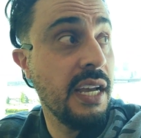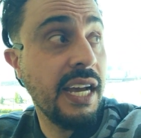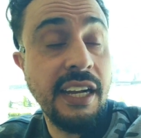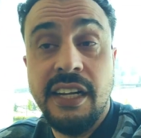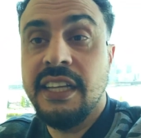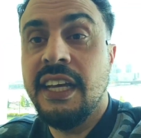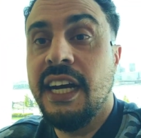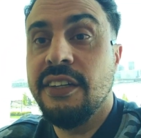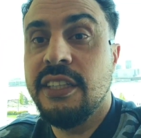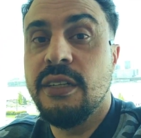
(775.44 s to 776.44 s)
I got to get
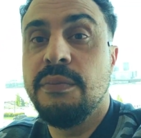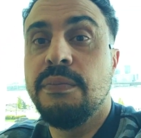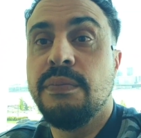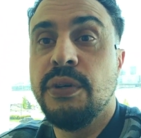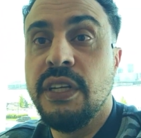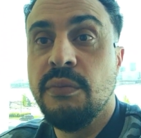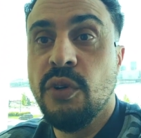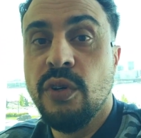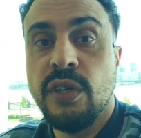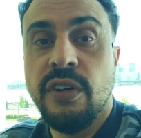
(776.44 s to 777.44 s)
out there, put in
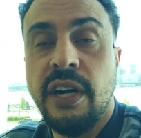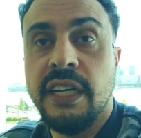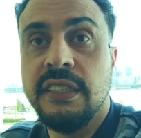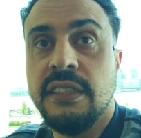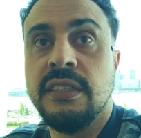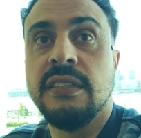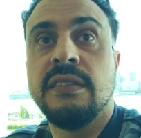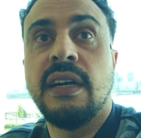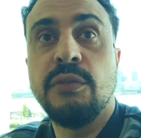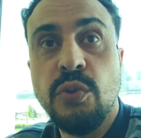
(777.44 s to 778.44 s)
more grind.
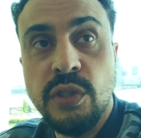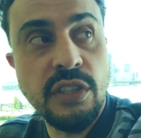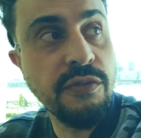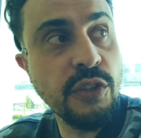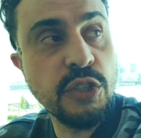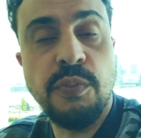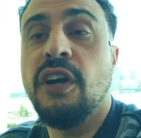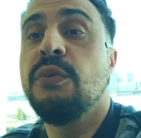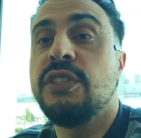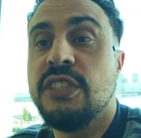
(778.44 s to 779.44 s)
I'm doing the first
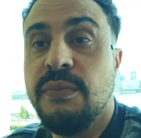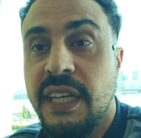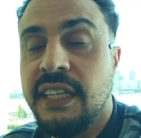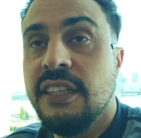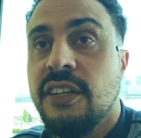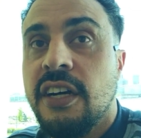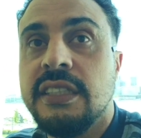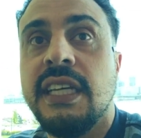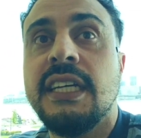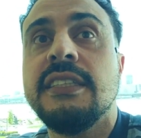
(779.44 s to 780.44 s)
part, which is making the
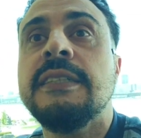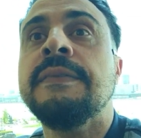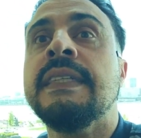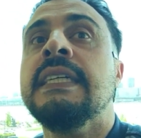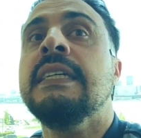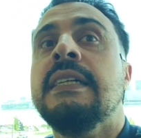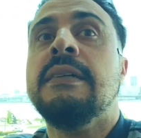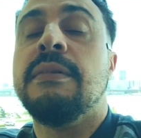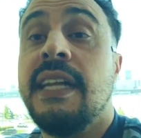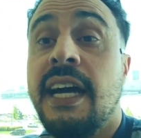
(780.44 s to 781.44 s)
content.
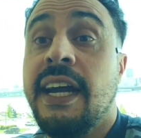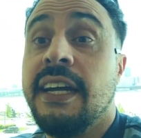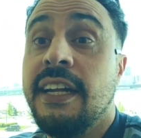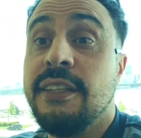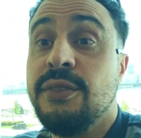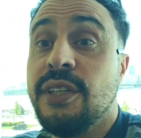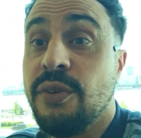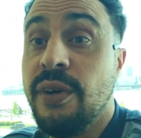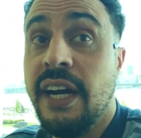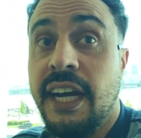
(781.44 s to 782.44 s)
But now I got to do the
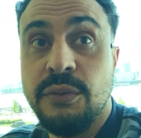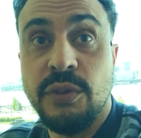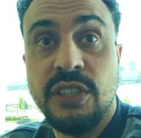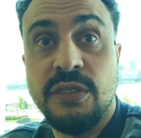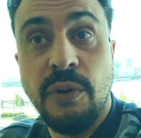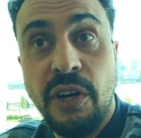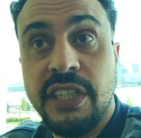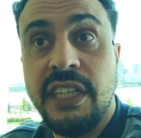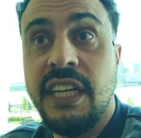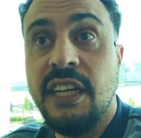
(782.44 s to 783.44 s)
grind, which is
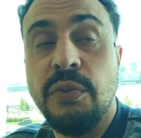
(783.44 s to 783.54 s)
marketing,